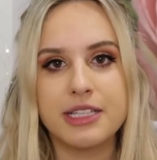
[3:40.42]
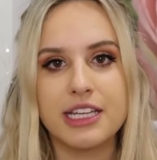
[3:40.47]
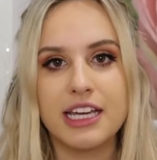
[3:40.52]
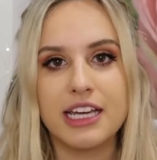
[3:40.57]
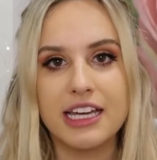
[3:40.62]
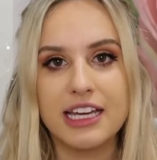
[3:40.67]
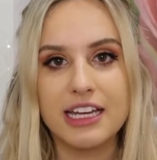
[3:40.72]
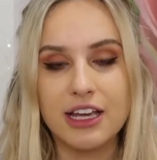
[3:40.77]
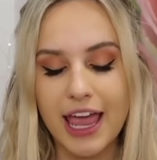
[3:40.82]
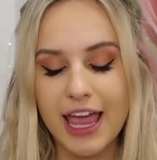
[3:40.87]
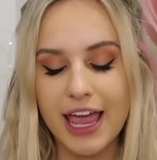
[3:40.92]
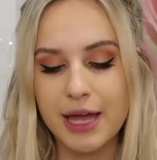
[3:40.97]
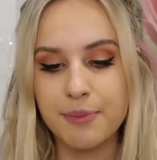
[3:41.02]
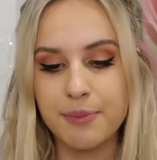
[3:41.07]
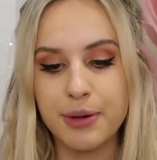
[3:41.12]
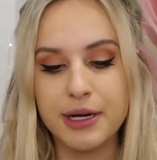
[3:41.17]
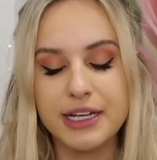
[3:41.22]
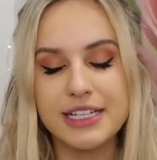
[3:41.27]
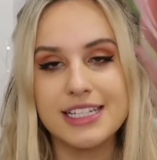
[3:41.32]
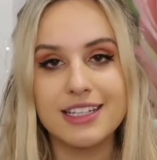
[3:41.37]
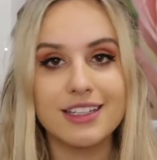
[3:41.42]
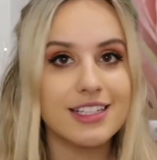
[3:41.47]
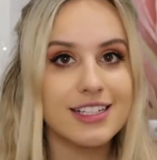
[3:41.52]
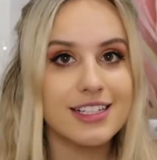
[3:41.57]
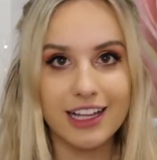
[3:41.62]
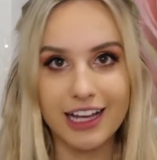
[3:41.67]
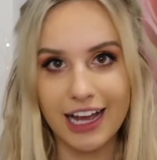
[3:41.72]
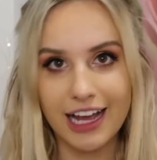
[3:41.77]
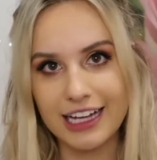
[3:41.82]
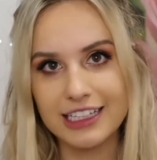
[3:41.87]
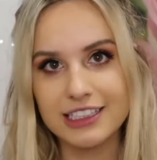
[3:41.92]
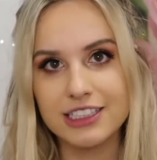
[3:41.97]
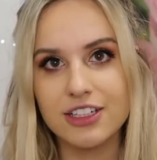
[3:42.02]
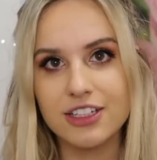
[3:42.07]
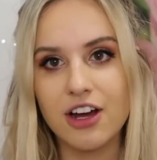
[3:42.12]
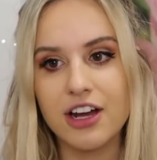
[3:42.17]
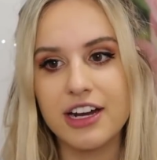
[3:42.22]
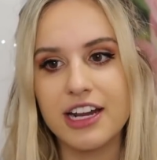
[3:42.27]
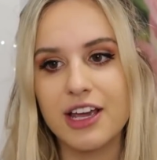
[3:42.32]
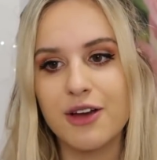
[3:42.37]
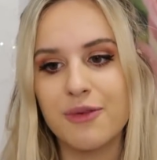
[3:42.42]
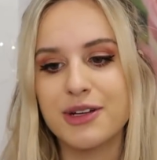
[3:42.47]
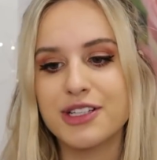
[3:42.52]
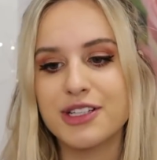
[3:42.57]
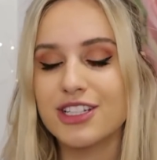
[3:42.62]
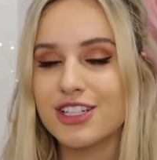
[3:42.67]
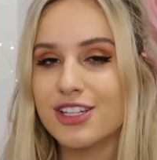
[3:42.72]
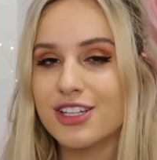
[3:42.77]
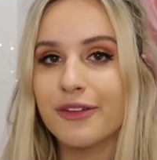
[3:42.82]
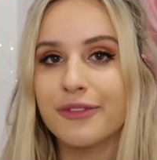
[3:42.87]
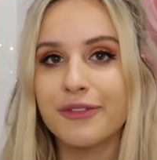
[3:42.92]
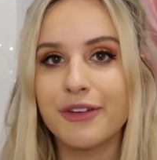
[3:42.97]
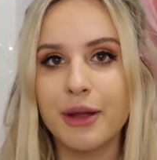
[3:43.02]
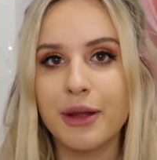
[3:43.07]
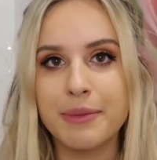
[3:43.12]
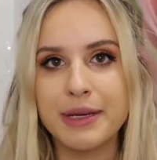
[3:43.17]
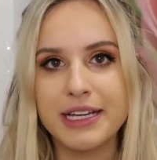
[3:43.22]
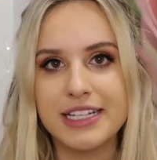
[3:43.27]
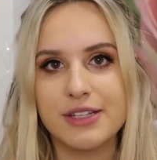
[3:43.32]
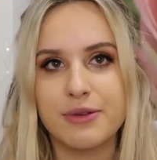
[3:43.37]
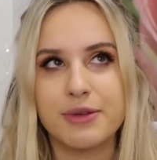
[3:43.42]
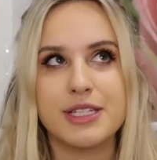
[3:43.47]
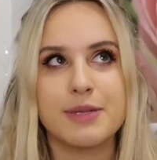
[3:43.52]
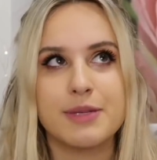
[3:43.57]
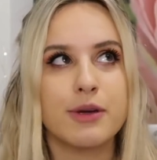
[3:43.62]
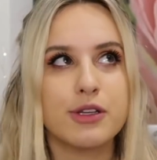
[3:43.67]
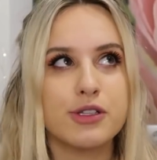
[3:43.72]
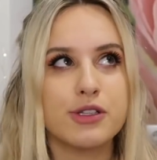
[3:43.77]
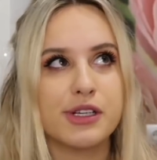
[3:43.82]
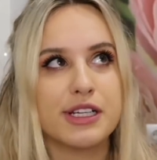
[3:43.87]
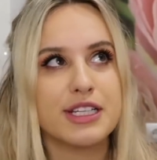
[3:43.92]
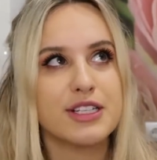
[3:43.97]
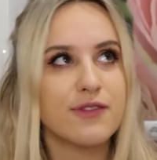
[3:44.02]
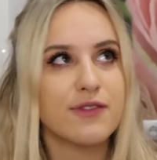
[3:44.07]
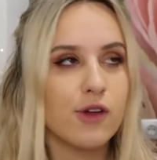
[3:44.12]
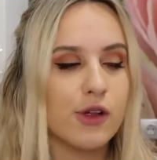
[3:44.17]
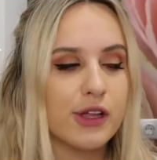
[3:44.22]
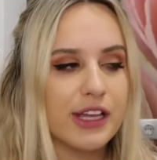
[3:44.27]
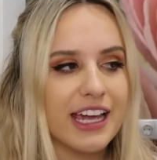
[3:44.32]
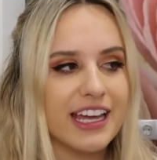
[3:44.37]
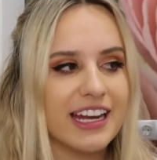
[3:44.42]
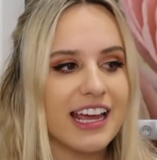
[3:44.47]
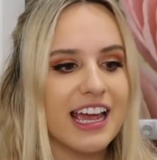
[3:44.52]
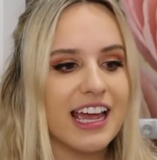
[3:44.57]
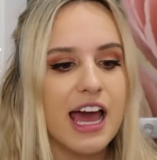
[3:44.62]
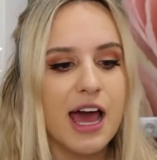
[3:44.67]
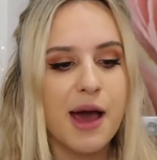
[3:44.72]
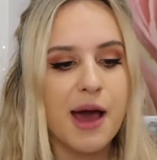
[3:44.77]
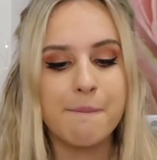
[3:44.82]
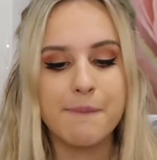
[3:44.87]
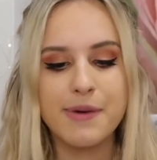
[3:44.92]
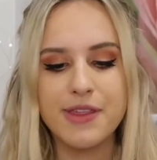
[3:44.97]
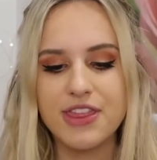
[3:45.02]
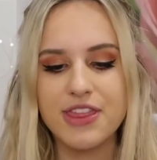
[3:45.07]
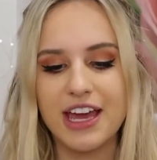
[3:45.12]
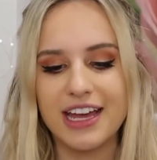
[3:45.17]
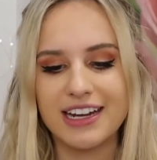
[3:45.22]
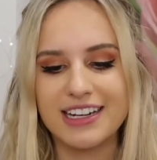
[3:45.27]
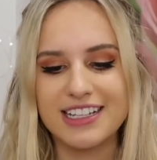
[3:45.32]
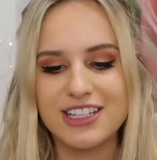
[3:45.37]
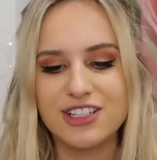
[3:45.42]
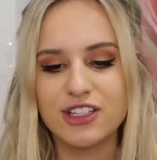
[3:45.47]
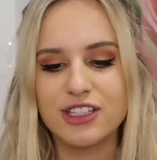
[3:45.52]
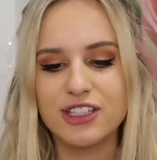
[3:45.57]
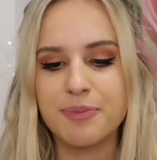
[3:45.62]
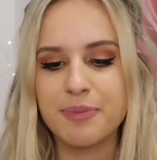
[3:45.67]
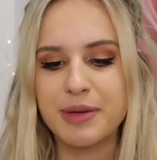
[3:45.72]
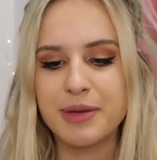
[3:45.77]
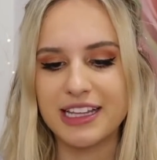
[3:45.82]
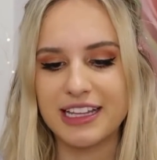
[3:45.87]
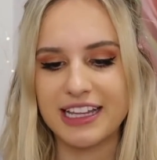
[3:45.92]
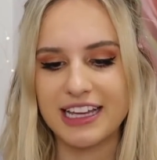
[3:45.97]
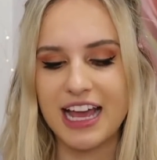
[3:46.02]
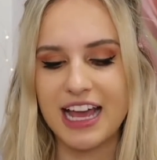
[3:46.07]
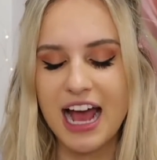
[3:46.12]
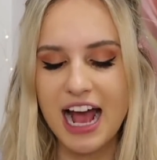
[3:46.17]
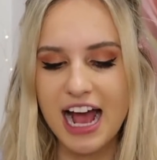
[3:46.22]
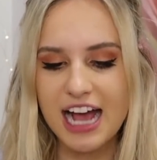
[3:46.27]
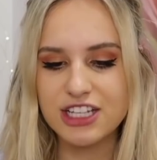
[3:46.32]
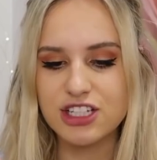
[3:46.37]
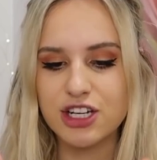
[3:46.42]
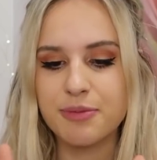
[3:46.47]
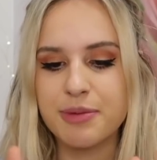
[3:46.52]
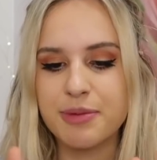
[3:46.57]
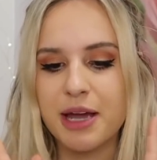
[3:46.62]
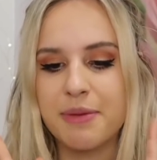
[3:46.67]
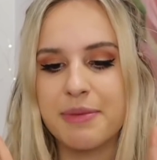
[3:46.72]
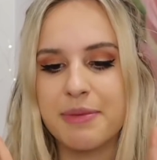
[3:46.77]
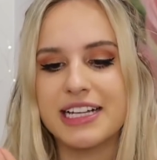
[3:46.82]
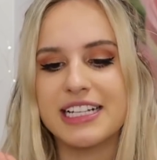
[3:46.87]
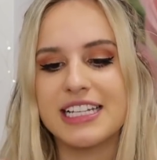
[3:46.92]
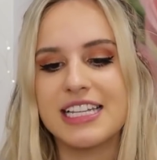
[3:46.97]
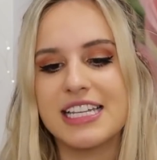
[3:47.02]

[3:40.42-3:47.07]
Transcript: it and put salicylic acid on it, which is so fun because it was supposed to exfoliate it, but then it started peeling. I started becoming a